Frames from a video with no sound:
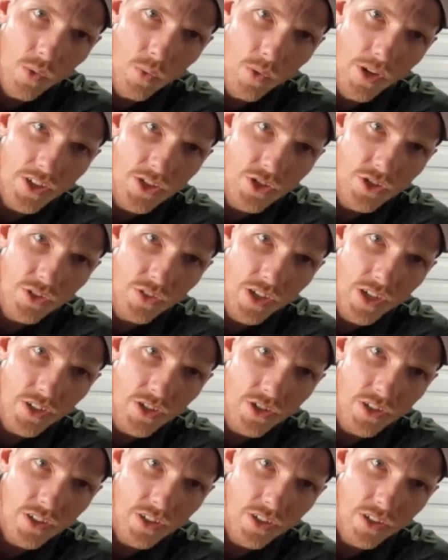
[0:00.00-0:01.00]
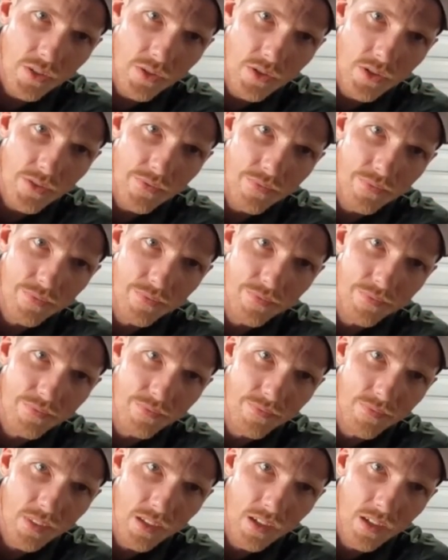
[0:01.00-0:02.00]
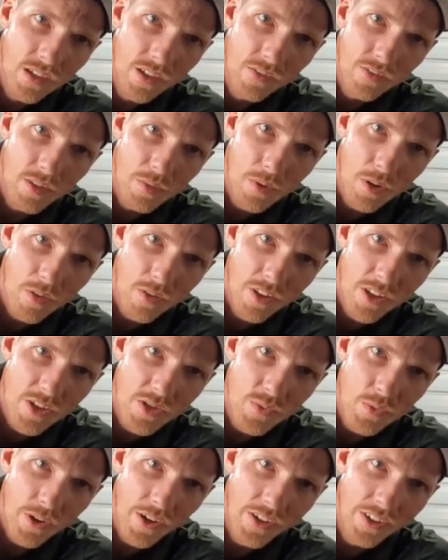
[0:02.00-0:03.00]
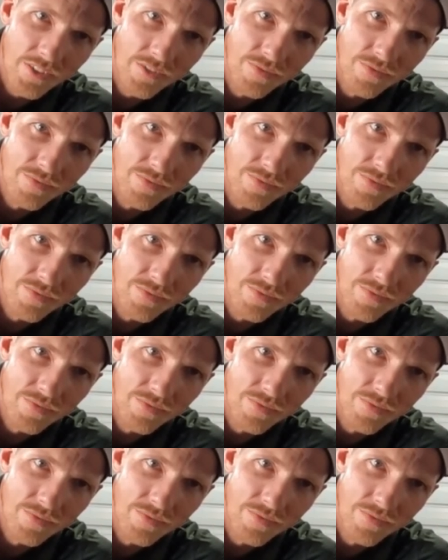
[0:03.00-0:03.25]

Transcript: which direction it goes. Flip it over this way.